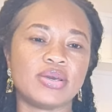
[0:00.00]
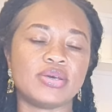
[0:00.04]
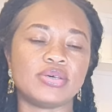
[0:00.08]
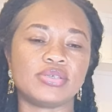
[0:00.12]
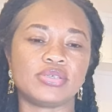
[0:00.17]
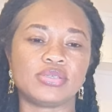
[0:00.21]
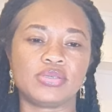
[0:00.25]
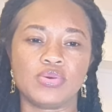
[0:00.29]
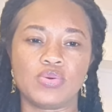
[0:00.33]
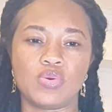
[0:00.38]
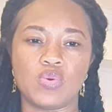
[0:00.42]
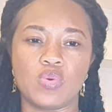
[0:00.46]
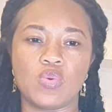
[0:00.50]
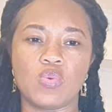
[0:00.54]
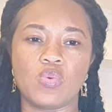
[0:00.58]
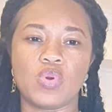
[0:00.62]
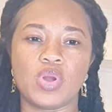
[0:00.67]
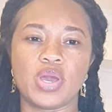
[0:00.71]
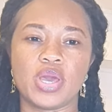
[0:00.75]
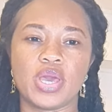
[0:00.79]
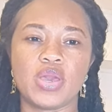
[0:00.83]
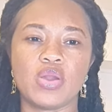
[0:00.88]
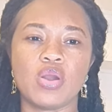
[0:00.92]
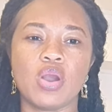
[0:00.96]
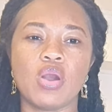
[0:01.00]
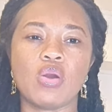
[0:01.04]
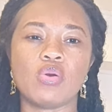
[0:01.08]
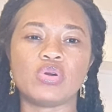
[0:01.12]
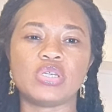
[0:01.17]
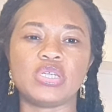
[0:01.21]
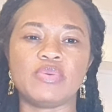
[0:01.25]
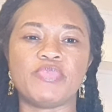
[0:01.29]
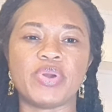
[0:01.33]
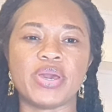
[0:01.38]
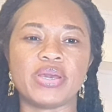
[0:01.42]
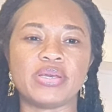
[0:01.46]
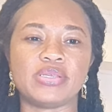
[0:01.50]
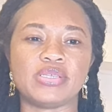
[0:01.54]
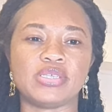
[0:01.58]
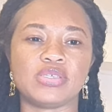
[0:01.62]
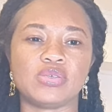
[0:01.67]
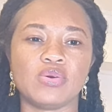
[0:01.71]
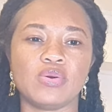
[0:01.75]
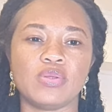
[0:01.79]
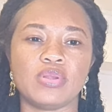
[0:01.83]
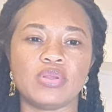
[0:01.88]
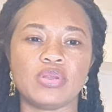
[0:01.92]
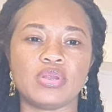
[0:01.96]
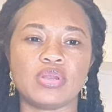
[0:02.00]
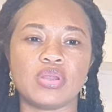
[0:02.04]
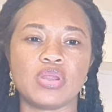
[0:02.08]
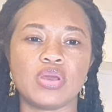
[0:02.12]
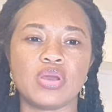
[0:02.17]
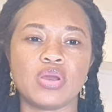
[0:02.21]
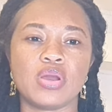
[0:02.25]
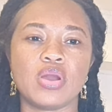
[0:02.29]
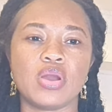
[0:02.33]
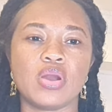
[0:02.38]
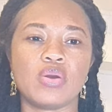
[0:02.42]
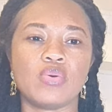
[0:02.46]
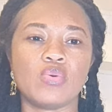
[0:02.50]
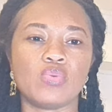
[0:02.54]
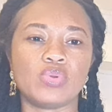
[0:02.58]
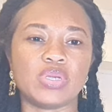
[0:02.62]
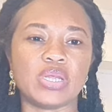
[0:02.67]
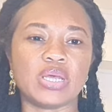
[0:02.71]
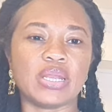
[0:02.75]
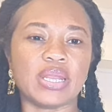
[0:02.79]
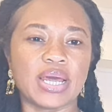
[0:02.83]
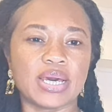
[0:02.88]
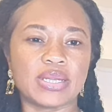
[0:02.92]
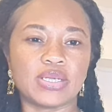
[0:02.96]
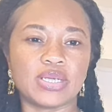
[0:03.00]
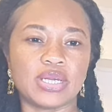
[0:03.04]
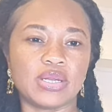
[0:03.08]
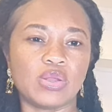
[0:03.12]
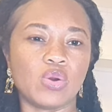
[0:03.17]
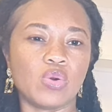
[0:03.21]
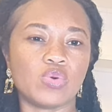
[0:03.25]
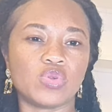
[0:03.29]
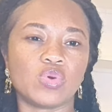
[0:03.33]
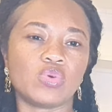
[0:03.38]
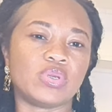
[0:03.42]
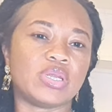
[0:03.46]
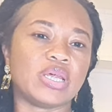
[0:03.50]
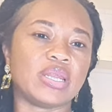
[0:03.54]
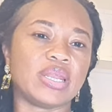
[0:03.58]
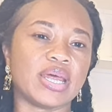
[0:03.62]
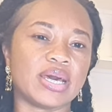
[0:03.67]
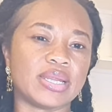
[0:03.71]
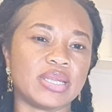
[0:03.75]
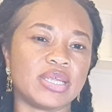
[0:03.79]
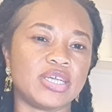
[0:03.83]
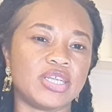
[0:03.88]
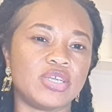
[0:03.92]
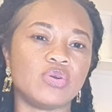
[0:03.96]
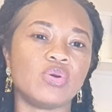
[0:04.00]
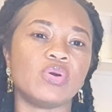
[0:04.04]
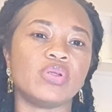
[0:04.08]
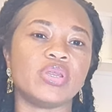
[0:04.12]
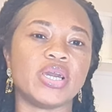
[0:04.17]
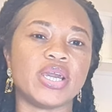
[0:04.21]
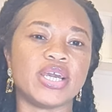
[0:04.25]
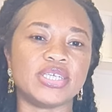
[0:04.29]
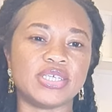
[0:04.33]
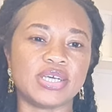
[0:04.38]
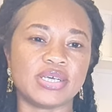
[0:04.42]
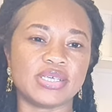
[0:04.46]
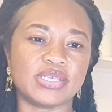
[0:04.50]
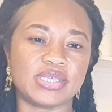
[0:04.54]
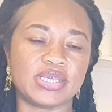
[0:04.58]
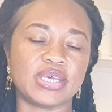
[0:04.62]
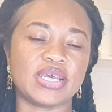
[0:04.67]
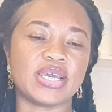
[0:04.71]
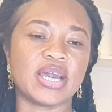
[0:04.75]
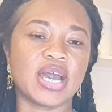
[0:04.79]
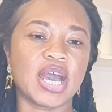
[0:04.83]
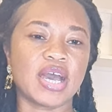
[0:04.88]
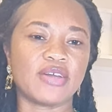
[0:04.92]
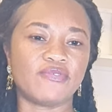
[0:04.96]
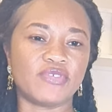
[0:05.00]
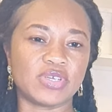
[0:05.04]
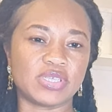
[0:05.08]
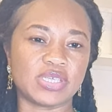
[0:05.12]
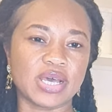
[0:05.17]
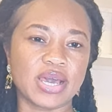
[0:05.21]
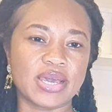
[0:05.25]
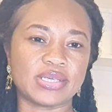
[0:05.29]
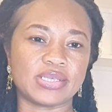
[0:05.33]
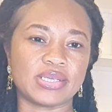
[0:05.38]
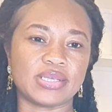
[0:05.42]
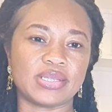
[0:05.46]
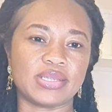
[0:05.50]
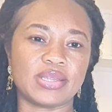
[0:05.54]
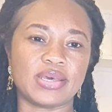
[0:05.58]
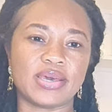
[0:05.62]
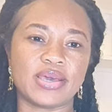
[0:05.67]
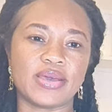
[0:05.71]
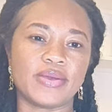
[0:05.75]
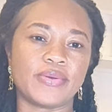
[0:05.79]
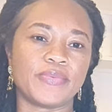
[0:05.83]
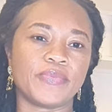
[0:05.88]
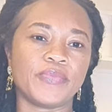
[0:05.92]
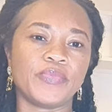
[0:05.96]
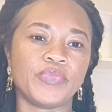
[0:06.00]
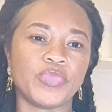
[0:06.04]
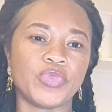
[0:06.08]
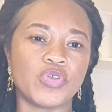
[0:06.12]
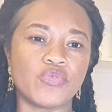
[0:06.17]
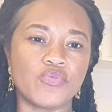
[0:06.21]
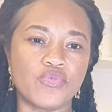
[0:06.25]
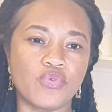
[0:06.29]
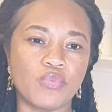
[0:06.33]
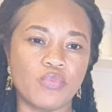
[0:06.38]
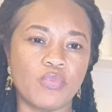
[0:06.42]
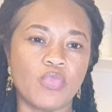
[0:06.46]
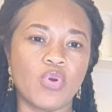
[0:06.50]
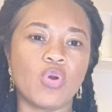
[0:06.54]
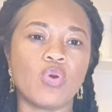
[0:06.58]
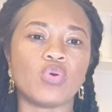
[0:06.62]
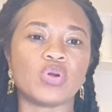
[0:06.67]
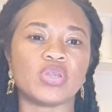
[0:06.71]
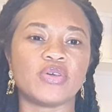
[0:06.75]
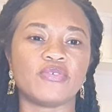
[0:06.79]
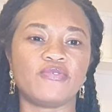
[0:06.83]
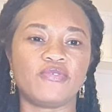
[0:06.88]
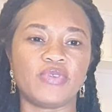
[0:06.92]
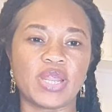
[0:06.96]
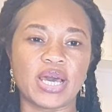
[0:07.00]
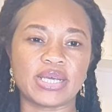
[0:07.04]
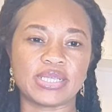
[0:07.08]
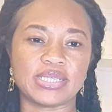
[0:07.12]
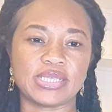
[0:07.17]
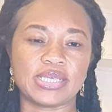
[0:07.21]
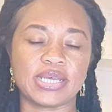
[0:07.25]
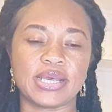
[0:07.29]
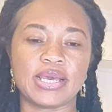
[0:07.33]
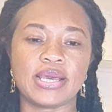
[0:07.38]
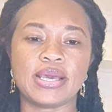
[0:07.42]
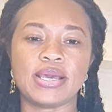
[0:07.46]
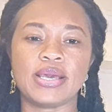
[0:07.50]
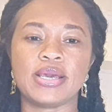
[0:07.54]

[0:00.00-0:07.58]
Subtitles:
So it all depends on the landlord or the landlady or the agency advertising the room or the flat.